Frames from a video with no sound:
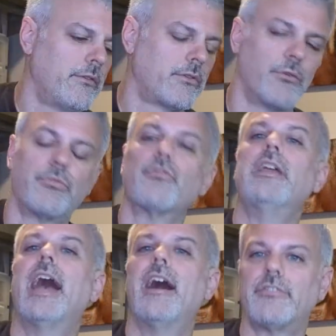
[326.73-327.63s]
So
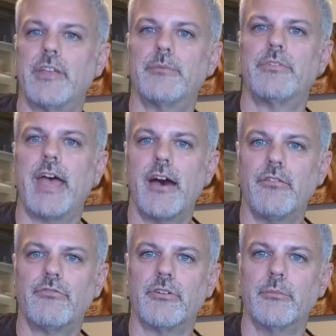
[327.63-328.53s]
3 half steps
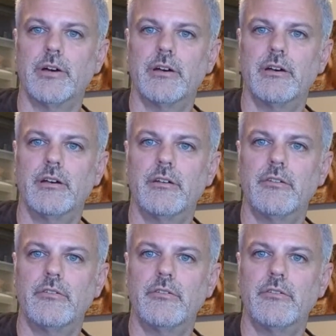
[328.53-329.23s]
down from a